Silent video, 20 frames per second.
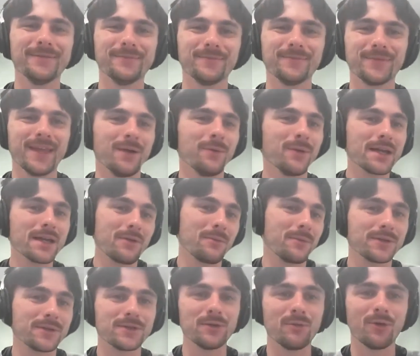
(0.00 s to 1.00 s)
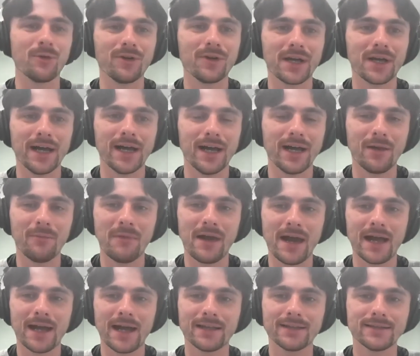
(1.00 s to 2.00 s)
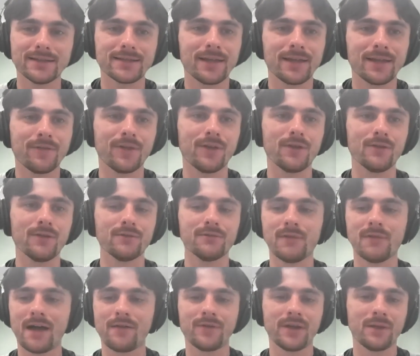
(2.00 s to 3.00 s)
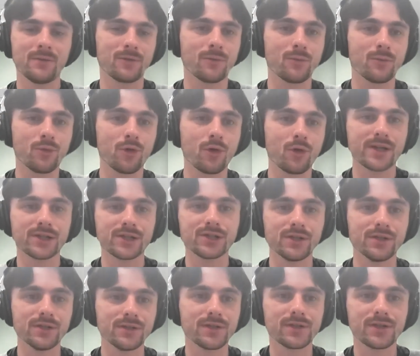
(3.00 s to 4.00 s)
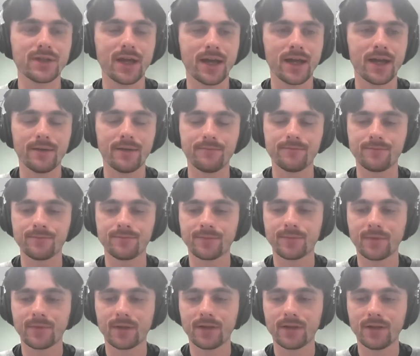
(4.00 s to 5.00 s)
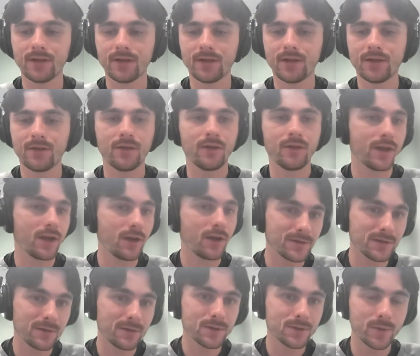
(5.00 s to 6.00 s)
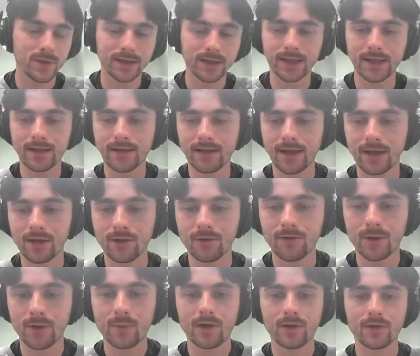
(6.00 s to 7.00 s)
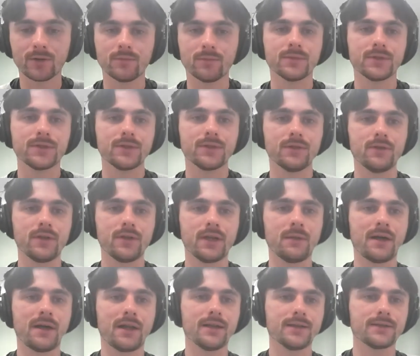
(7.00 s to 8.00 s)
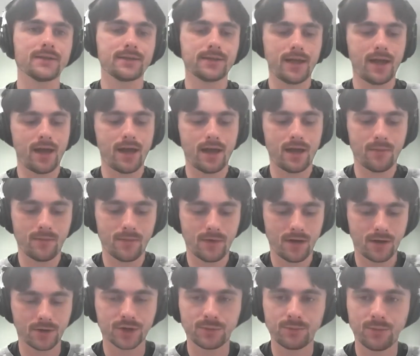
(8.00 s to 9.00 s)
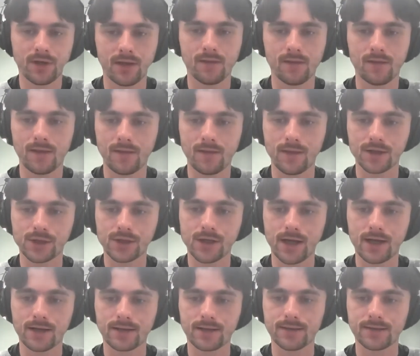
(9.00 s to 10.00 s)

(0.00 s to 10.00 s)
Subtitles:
Yeah, we'll give it a minute or two more. And if you have any sort of more questions that you think of subsequently, then you're very welcome to email us. I'll just put in the chat.